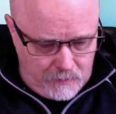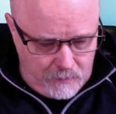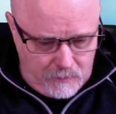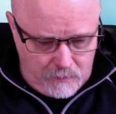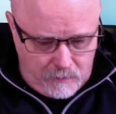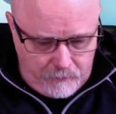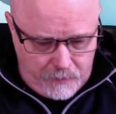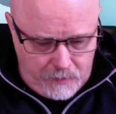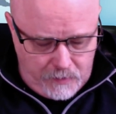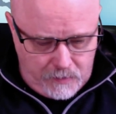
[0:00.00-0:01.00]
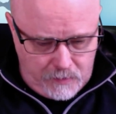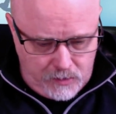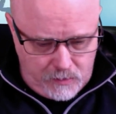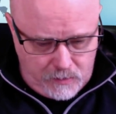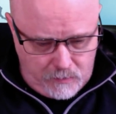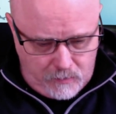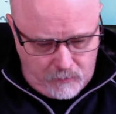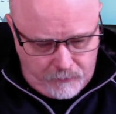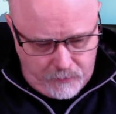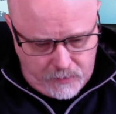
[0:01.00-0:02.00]
So the Valiant engine's going to go
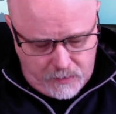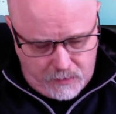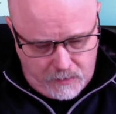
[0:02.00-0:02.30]
first.